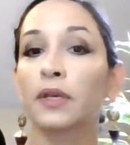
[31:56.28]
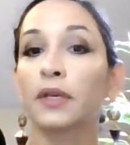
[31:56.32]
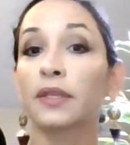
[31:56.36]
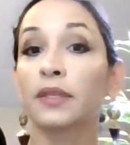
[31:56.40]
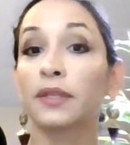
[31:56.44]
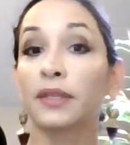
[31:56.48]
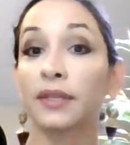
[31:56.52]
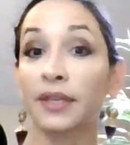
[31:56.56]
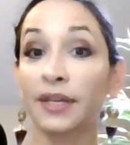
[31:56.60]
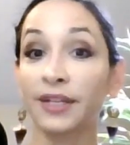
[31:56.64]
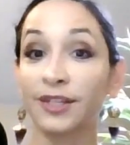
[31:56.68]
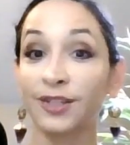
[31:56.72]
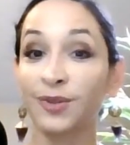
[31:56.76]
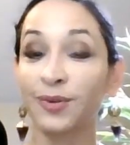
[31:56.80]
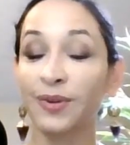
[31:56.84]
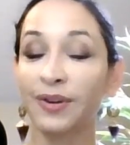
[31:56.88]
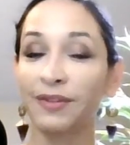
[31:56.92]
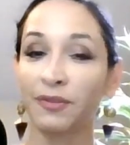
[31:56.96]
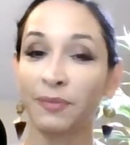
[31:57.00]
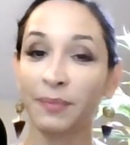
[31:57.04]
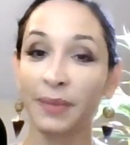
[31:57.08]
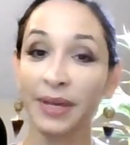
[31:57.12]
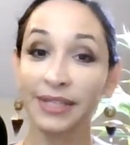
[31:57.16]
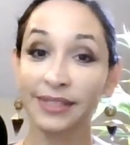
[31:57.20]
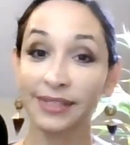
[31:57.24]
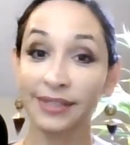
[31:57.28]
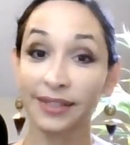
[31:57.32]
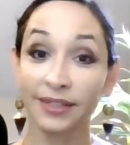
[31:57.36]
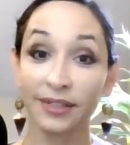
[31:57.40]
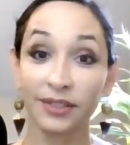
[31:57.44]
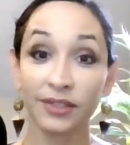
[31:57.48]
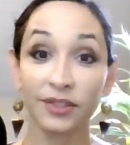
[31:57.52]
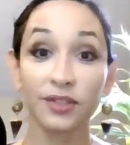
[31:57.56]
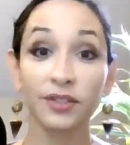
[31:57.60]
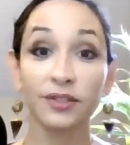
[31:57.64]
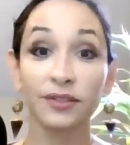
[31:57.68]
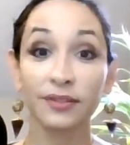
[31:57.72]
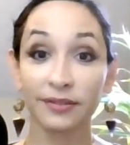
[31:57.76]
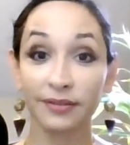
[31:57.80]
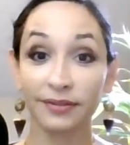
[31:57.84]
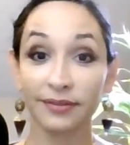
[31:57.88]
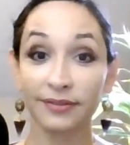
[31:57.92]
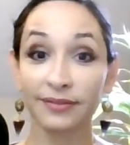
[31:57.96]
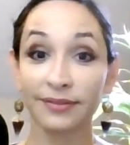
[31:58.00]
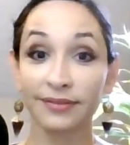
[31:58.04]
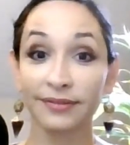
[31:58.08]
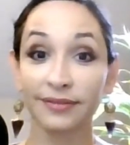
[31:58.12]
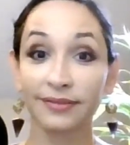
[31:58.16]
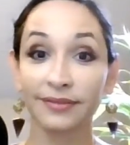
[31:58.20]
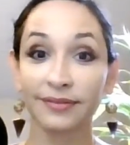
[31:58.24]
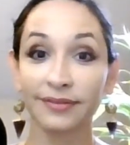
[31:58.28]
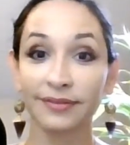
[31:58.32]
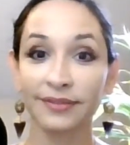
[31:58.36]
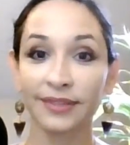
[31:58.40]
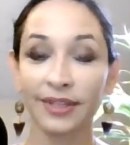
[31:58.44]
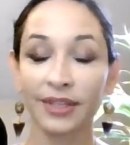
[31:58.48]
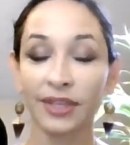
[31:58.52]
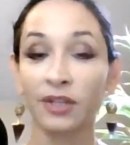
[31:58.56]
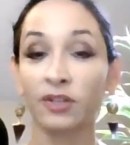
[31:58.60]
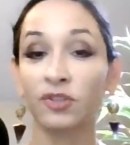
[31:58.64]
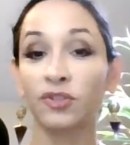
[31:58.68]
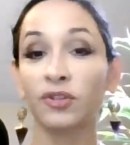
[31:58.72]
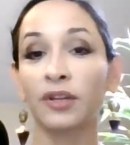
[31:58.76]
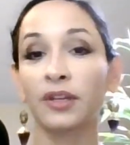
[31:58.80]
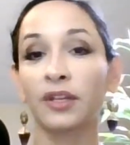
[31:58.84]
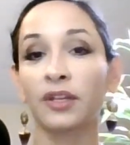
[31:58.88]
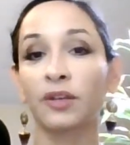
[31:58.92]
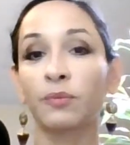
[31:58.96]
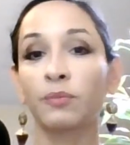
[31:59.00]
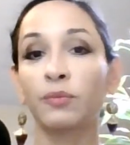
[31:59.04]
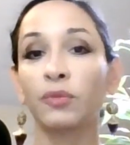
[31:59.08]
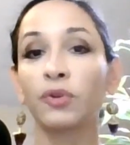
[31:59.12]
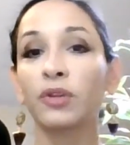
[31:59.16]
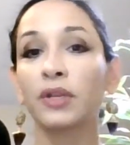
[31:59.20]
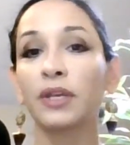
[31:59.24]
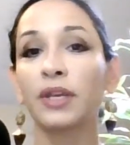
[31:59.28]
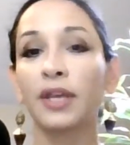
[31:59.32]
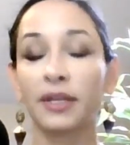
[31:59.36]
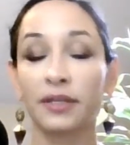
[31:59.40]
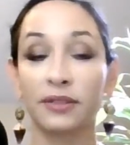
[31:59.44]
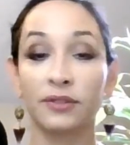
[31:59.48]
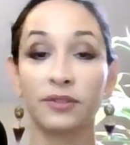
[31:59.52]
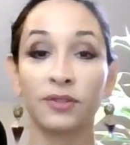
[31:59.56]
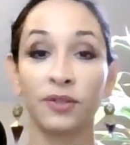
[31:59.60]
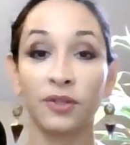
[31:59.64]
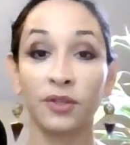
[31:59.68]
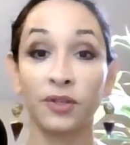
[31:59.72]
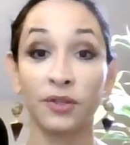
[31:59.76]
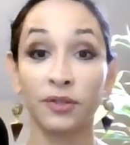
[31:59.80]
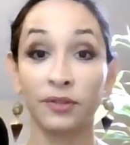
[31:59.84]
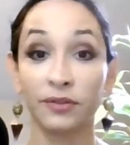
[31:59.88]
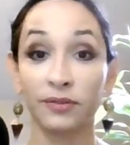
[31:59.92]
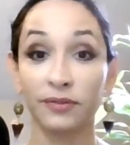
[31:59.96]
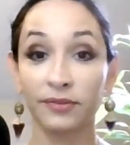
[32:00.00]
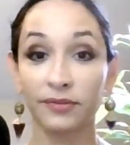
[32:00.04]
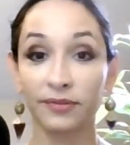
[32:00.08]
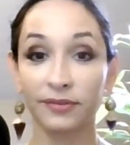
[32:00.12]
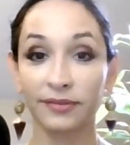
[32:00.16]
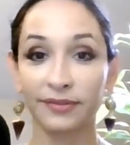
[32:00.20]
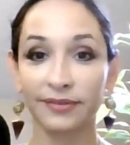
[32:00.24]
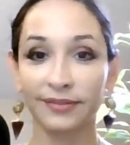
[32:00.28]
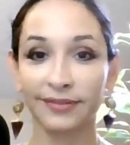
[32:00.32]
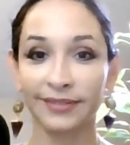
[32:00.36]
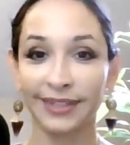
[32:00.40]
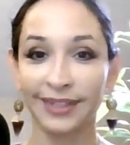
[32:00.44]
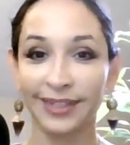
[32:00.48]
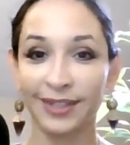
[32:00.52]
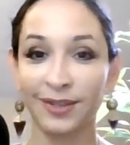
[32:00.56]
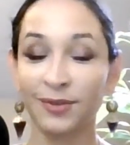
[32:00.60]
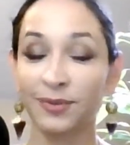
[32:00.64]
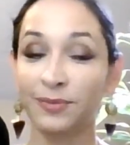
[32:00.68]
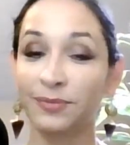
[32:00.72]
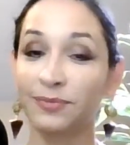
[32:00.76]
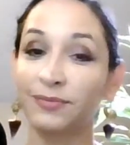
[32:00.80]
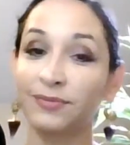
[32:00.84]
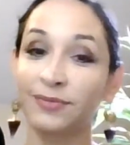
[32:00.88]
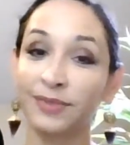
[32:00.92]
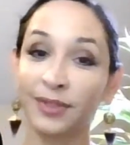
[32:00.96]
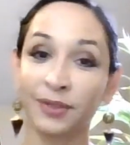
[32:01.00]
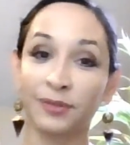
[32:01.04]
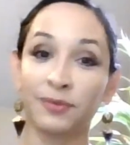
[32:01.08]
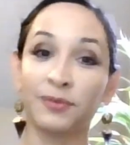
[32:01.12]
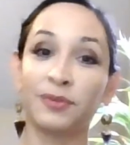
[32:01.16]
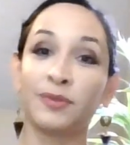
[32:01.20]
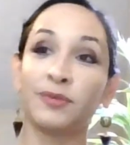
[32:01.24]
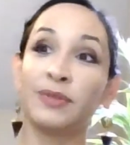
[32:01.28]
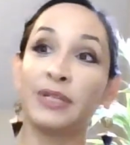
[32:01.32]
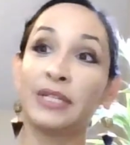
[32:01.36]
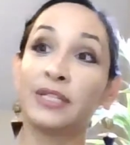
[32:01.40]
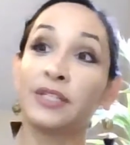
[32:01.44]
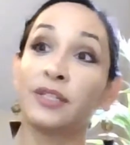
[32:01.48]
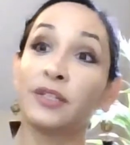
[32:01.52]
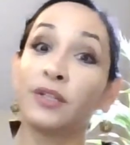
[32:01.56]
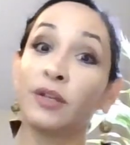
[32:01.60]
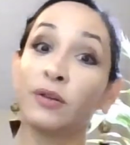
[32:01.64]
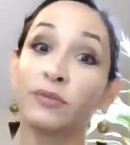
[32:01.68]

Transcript: that you have a message, that they're trying to communicate to you, that you need to know